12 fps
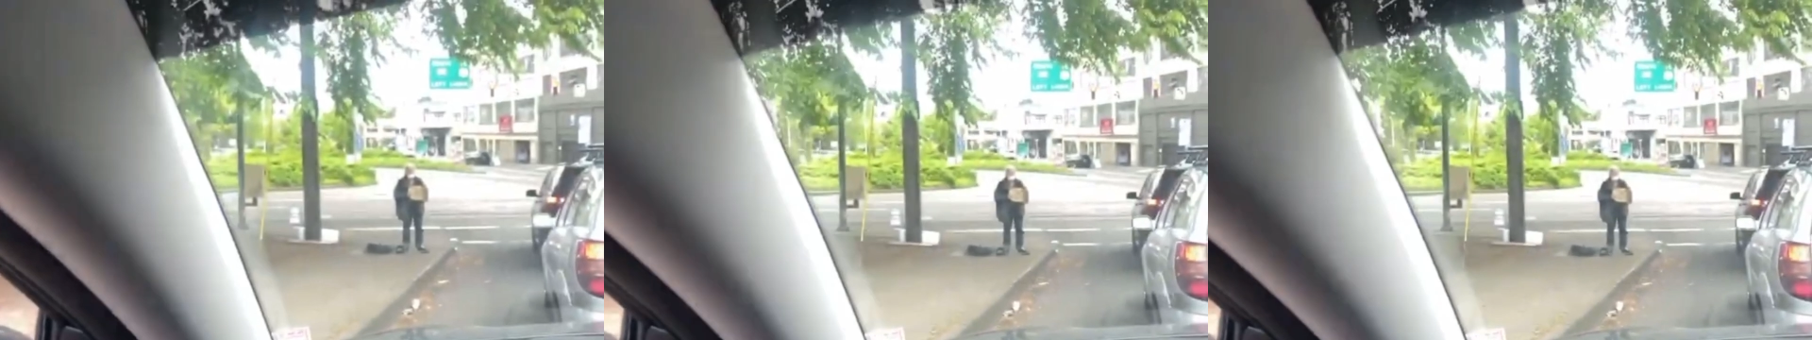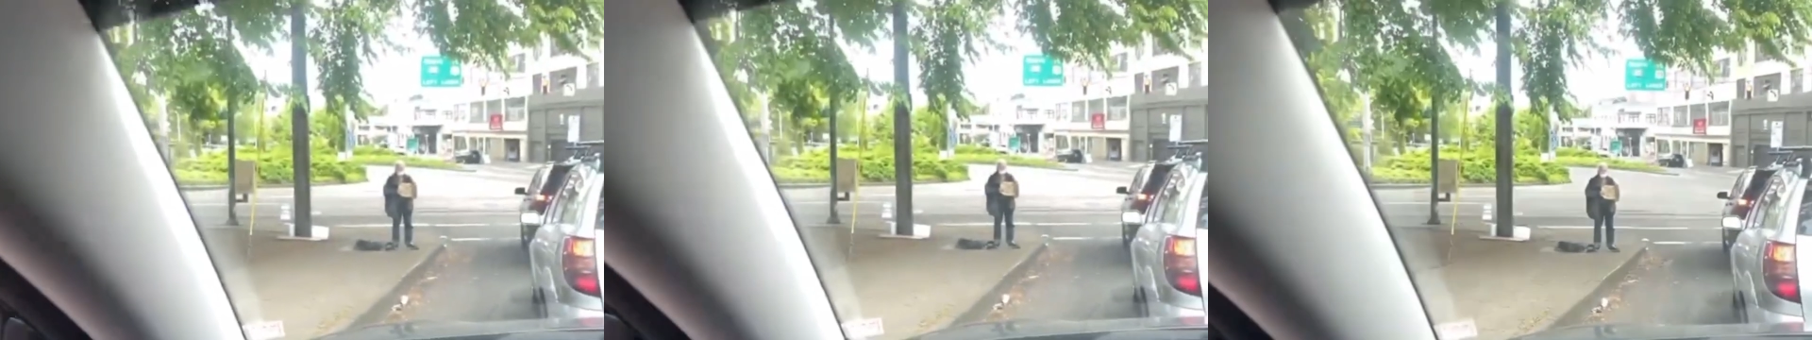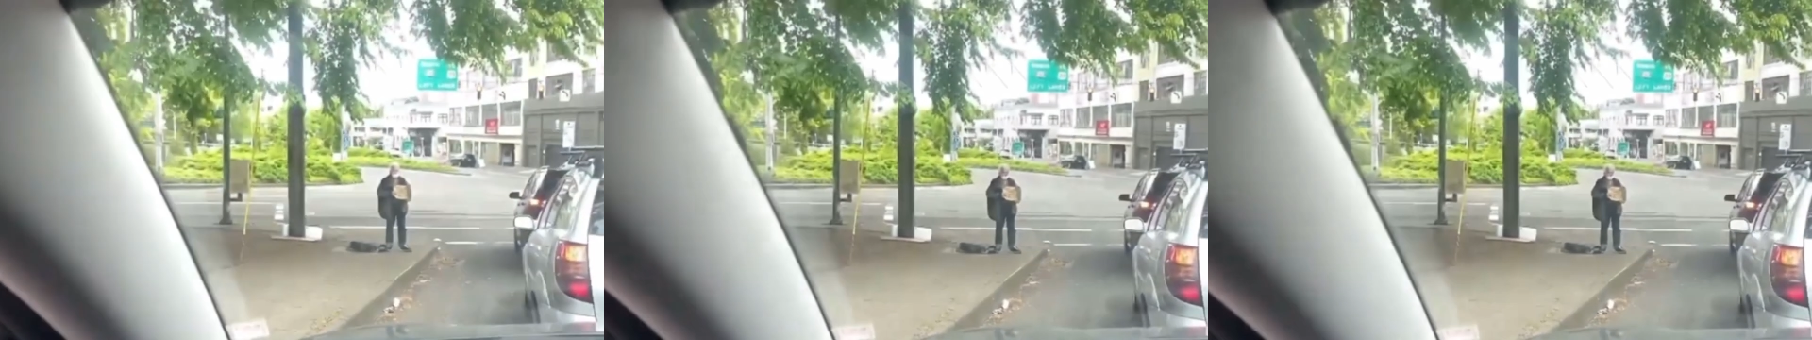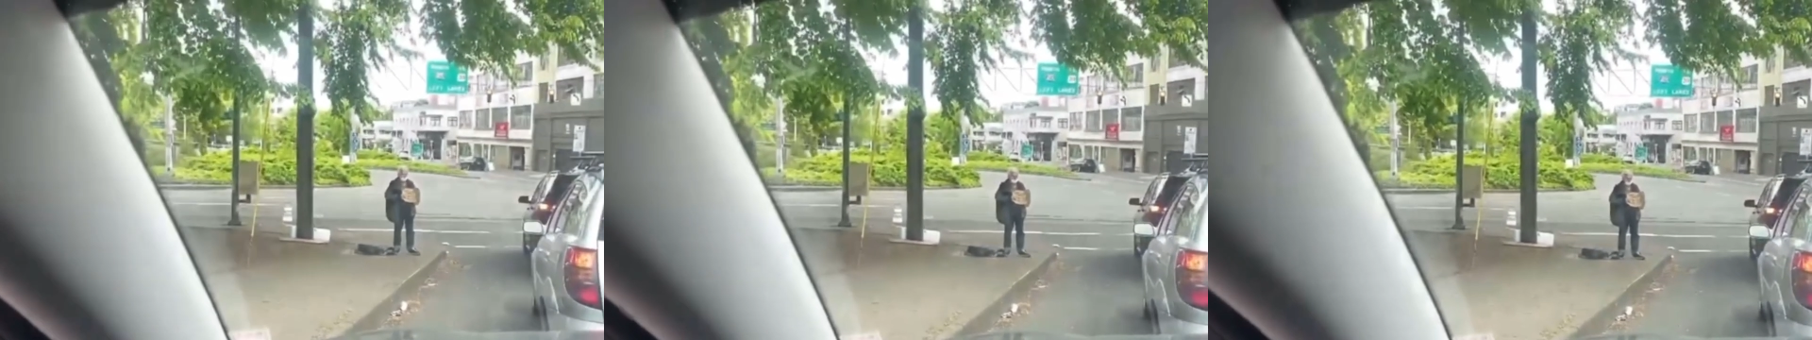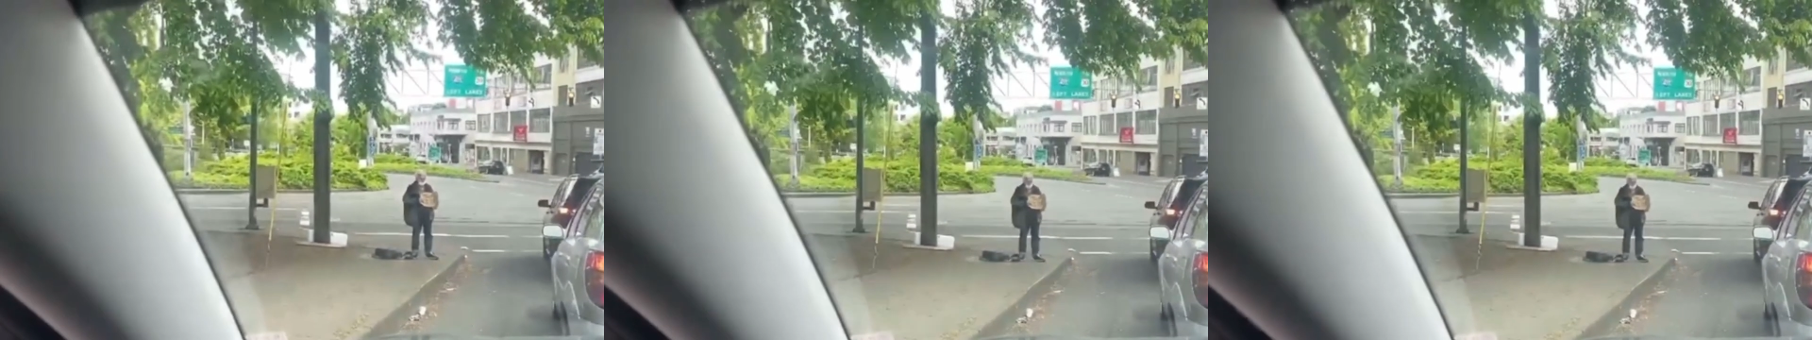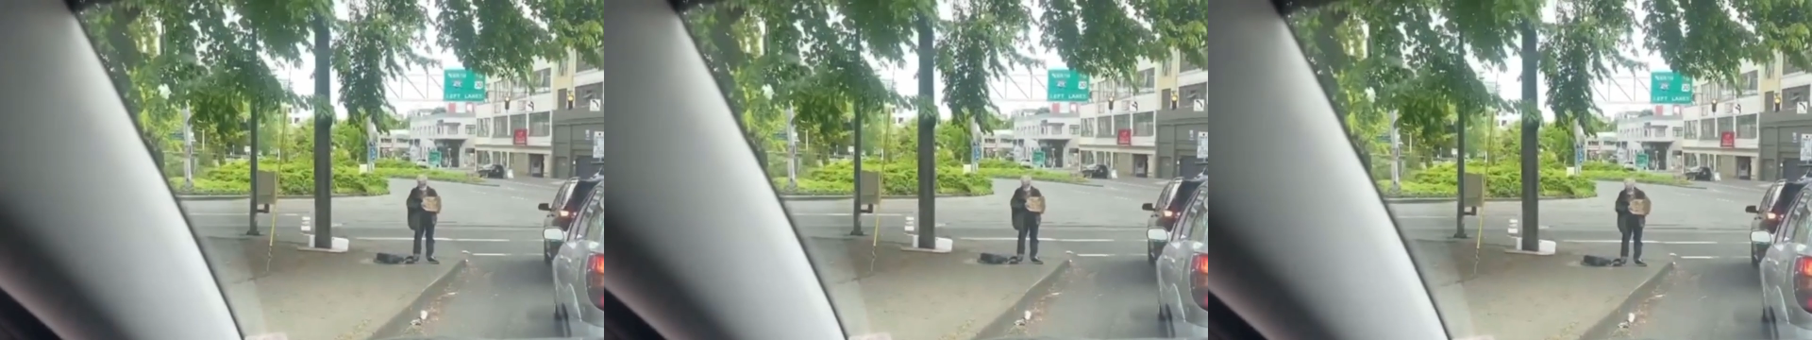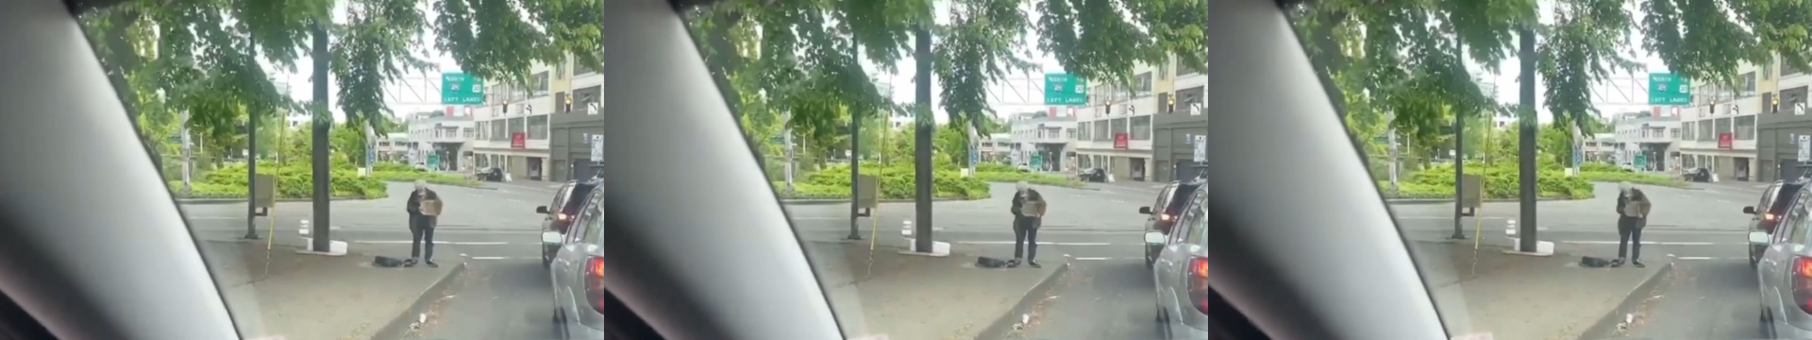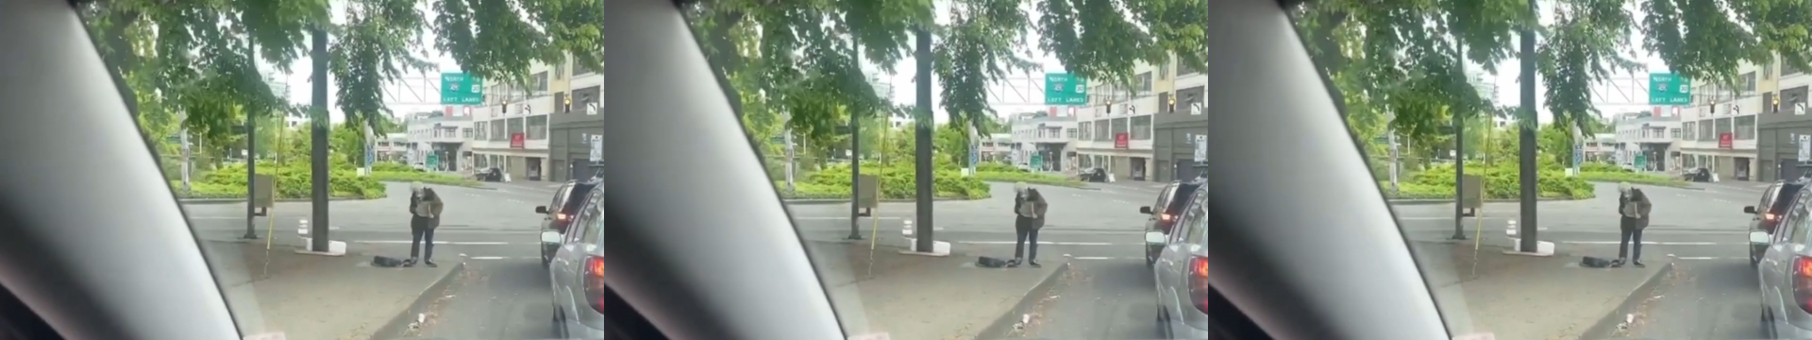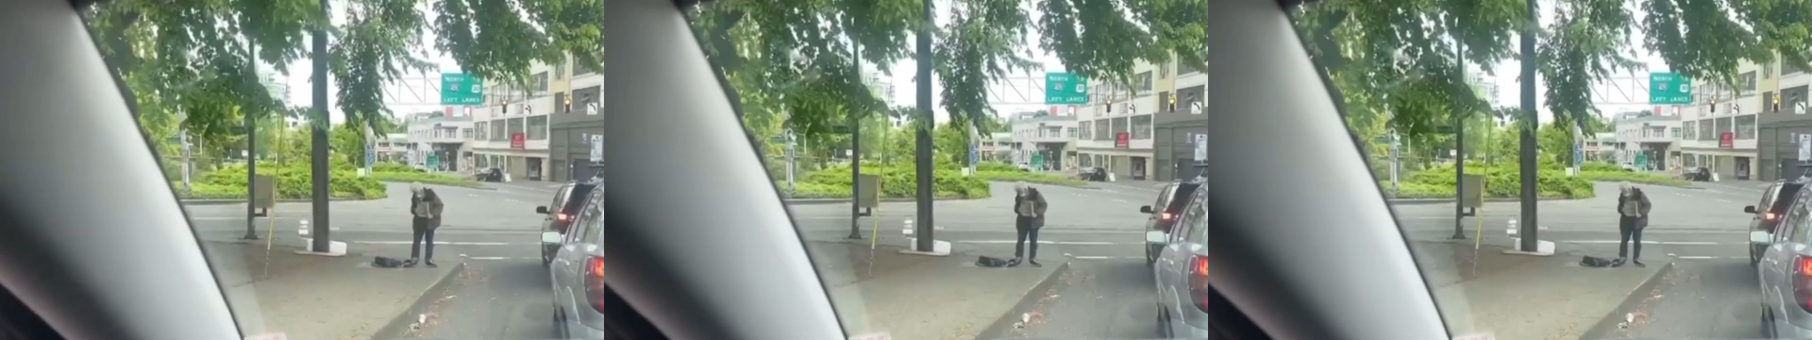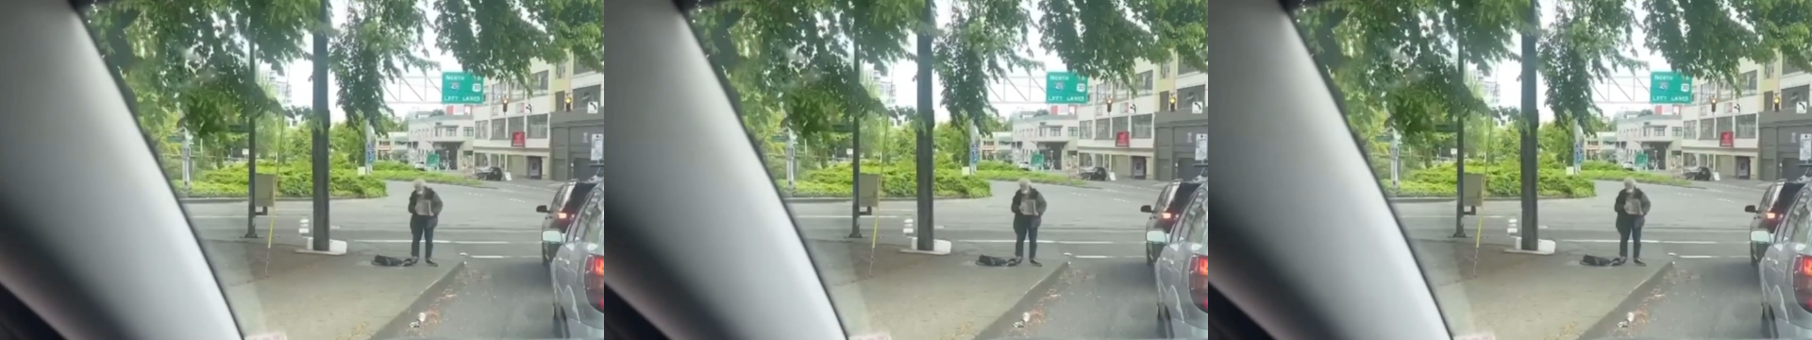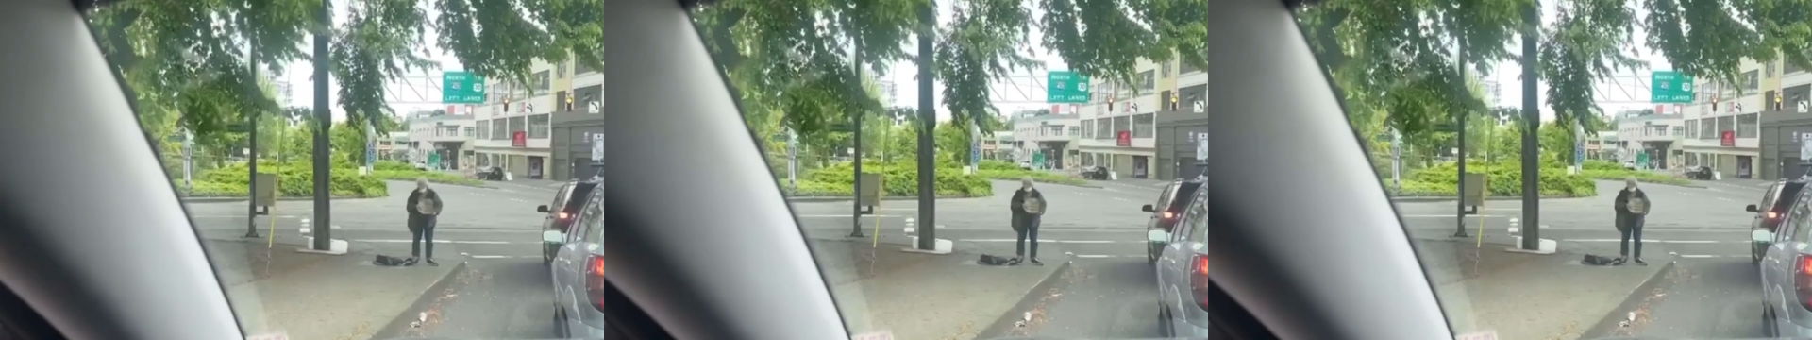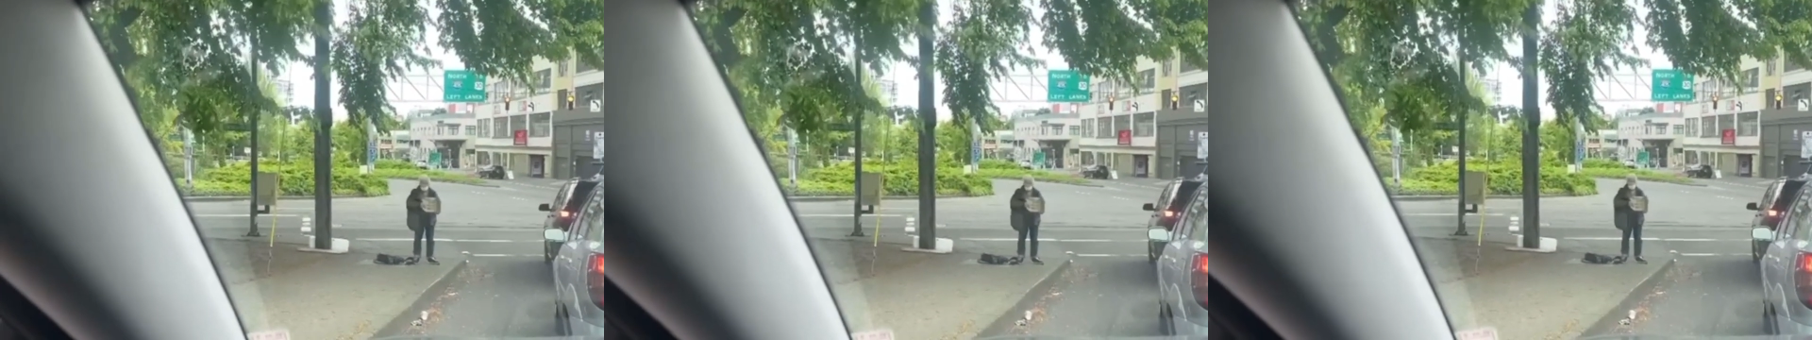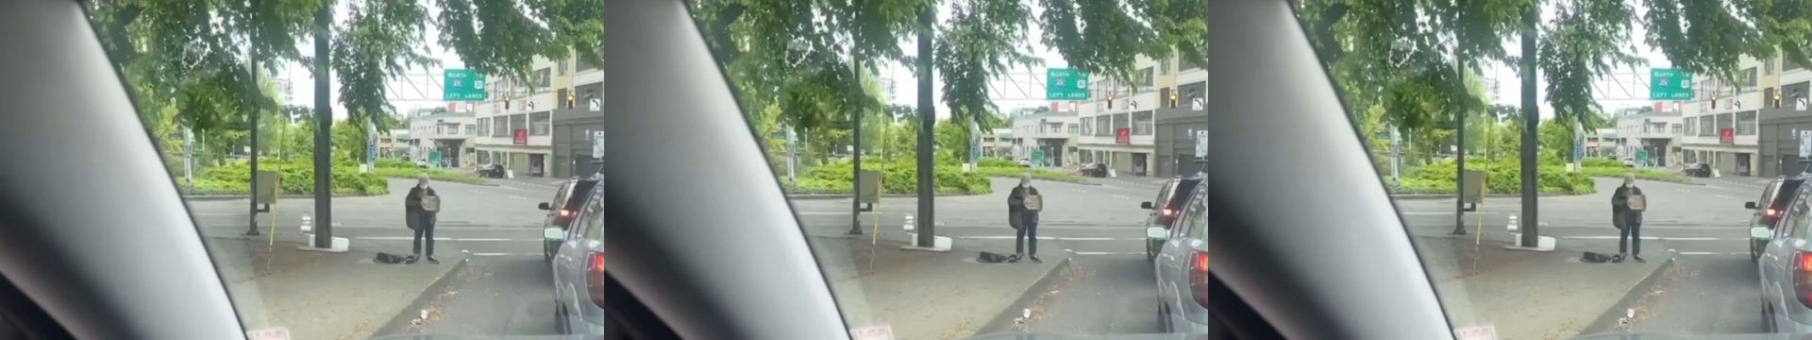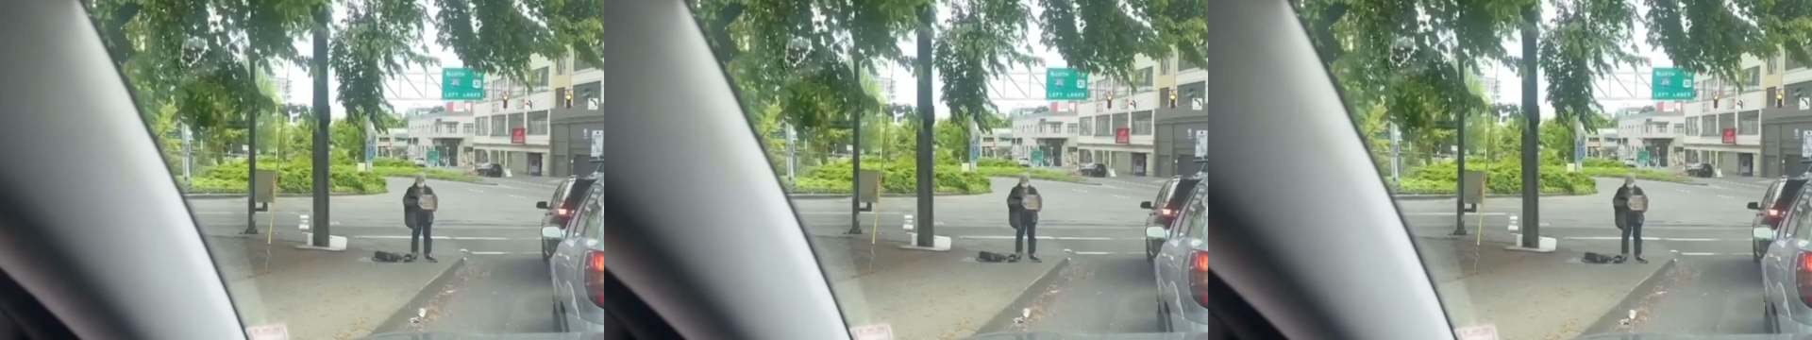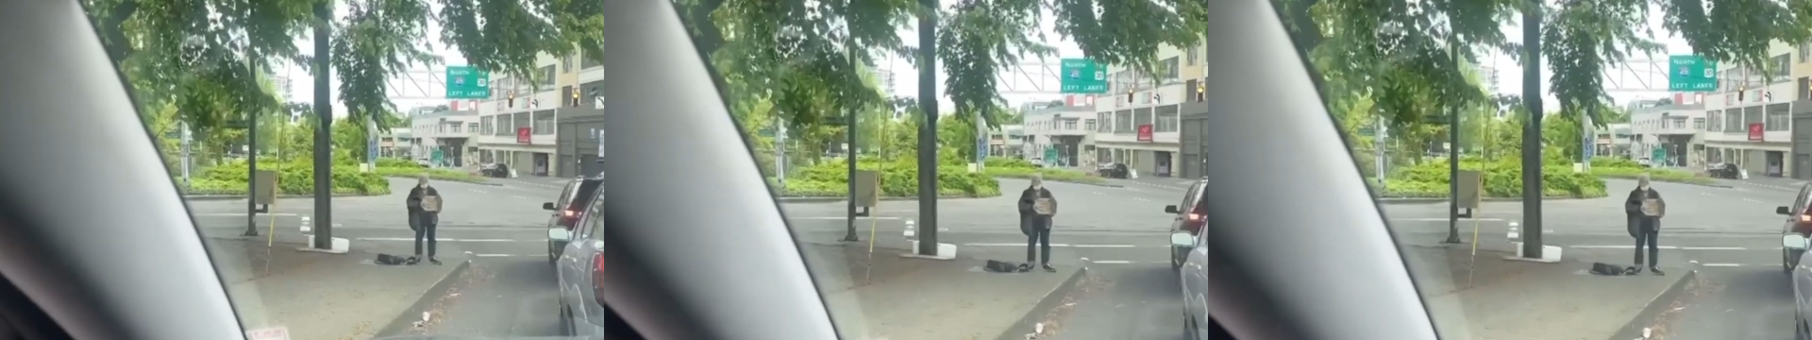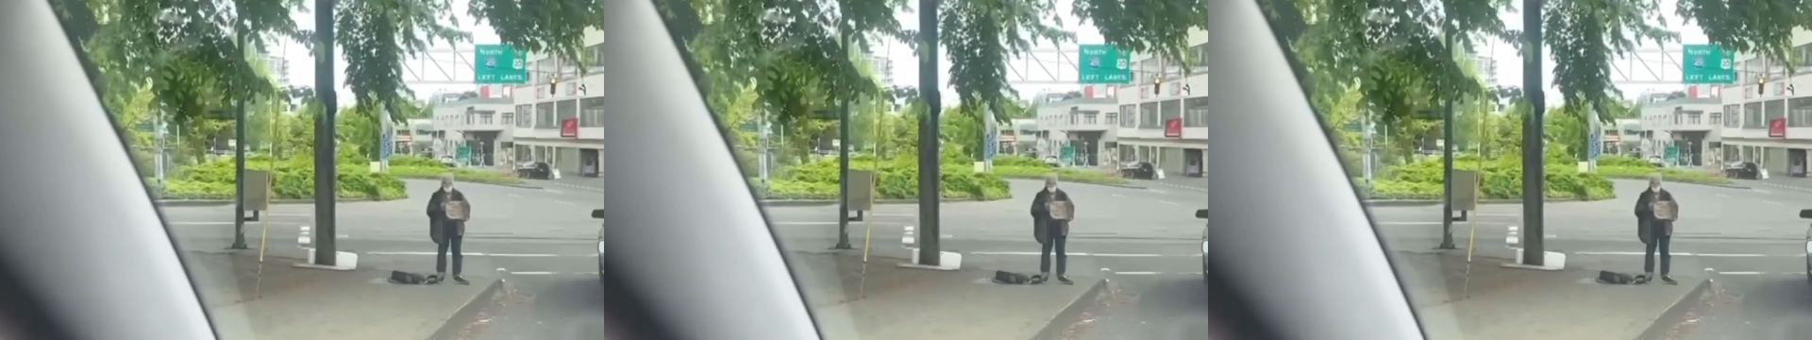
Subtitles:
[unreadable: no face in view]